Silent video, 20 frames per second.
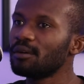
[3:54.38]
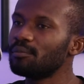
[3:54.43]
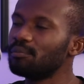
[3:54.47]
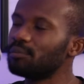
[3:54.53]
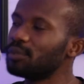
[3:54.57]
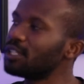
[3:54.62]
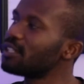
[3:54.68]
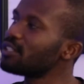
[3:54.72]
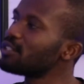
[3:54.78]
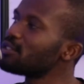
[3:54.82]

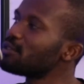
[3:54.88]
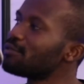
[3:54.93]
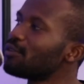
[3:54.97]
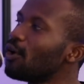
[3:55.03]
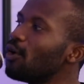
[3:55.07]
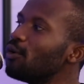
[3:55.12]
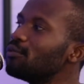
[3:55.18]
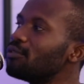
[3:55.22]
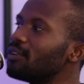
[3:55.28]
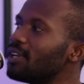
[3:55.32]
because of
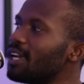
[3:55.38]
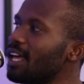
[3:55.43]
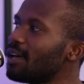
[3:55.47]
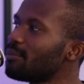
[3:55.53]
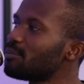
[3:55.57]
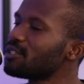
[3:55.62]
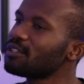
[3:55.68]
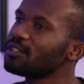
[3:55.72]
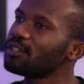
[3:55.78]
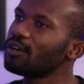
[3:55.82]

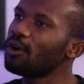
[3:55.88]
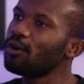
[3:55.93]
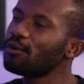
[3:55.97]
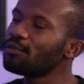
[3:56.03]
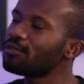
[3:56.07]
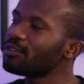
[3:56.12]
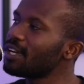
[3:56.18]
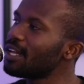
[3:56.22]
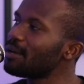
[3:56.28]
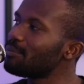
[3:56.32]
overlap. So the
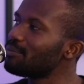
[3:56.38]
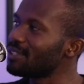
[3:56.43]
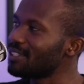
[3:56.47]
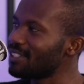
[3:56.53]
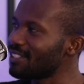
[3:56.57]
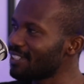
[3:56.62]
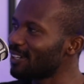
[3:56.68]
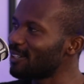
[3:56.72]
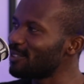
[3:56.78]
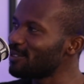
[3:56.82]
overlap
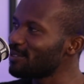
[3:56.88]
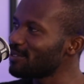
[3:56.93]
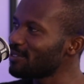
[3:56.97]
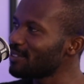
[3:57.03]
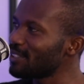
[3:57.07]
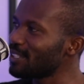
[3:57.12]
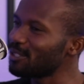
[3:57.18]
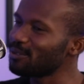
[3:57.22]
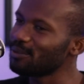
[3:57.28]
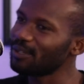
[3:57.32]
itself
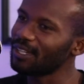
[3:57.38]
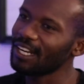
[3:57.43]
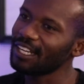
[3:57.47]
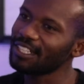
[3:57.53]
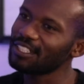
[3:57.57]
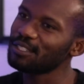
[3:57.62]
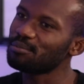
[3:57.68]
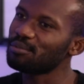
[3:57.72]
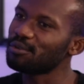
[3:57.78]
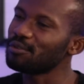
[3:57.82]
is what
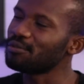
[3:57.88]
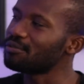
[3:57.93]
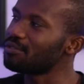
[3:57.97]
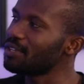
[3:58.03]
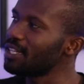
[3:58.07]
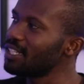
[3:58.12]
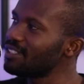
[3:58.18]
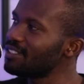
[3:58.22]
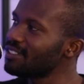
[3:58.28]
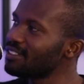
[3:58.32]
actually
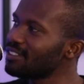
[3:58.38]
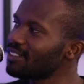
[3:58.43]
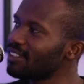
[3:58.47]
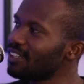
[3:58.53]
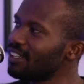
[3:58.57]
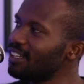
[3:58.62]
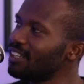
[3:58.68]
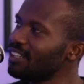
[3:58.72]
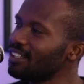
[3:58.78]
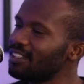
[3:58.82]
prevents
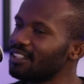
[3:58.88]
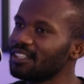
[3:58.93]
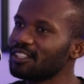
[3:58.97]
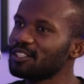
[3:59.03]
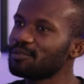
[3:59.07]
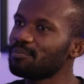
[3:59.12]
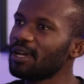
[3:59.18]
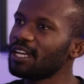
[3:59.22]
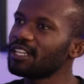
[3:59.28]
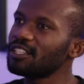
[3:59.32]
the
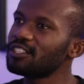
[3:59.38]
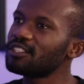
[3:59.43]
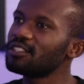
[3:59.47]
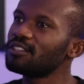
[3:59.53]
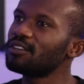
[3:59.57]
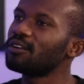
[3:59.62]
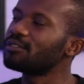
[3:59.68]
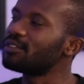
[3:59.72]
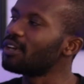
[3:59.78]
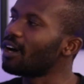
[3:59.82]
expansion
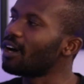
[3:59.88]
of